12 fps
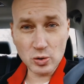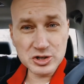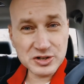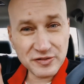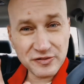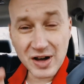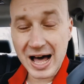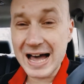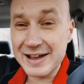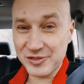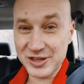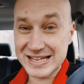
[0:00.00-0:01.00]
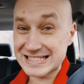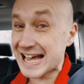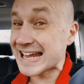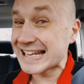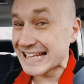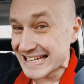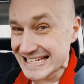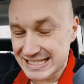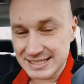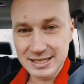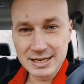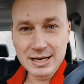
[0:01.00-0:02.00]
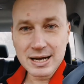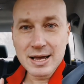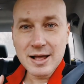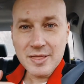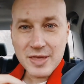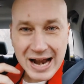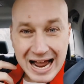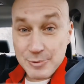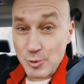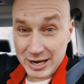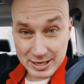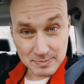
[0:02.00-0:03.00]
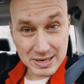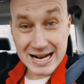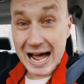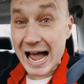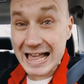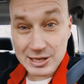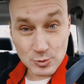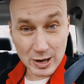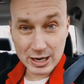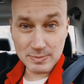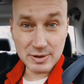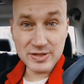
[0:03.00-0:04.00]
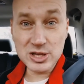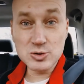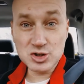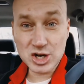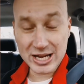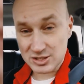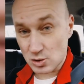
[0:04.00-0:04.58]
There's 5 things at least that I highly recommend that you check.